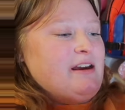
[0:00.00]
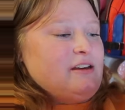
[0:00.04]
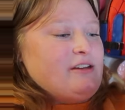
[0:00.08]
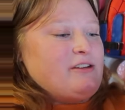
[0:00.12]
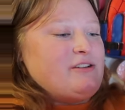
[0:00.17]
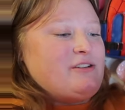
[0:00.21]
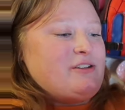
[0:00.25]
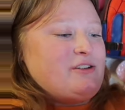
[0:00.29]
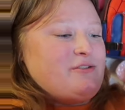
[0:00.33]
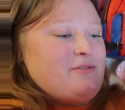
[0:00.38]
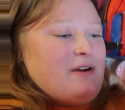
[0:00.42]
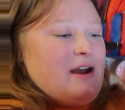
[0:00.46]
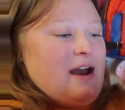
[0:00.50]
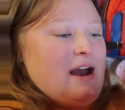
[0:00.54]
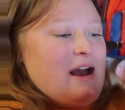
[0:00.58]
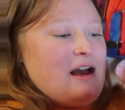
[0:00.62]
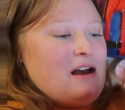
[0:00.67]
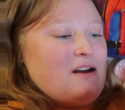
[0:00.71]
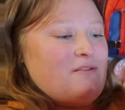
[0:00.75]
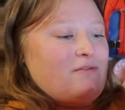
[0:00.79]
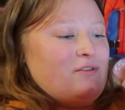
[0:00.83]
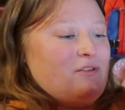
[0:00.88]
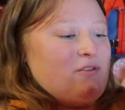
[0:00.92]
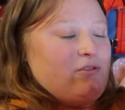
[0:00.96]
You do
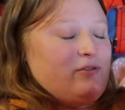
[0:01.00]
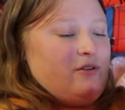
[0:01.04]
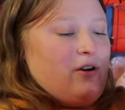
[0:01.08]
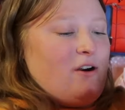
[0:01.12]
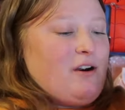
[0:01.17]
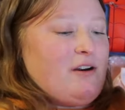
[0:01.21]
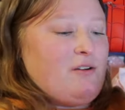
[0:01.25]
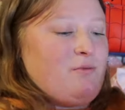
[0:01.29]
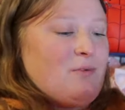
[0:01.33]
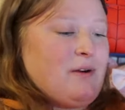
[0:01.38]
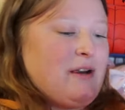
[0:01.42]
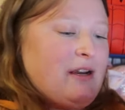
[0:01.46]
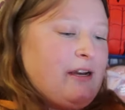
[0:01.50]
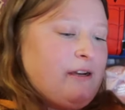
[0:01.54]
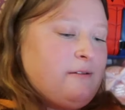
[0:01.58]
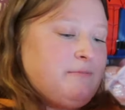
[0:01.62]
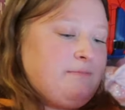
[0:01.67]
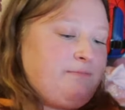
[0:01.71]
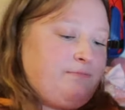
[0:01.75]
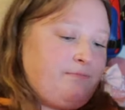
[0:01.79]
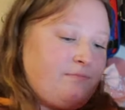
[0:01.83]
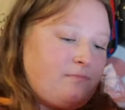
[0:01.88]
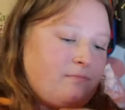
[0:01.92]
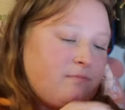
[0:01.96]
have gold hardware.
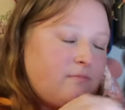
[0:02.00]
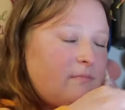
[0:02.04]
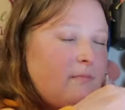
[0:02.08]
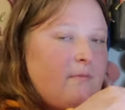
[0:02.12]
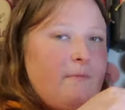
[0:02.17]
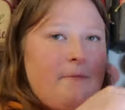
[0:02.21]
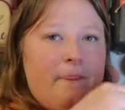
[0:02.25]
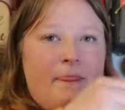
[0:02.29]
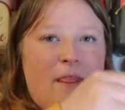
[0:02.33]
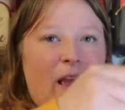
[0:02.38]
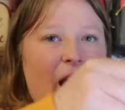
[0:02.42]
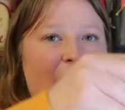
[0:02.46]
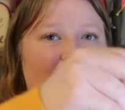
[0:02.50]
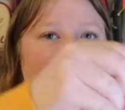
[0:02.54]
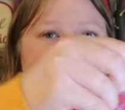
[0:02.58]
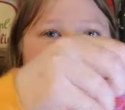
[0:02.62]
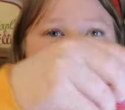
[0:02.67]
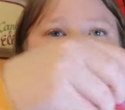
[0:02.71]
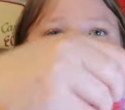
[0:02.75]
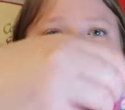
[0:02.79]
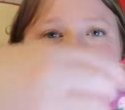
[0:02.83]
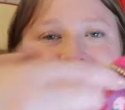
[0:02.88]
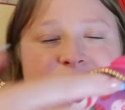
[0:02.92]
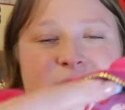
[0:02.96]
I
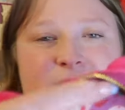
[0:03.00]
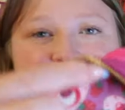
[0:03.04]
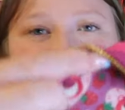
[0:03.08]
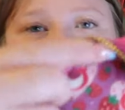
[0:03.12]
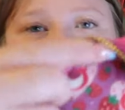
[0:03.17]
love this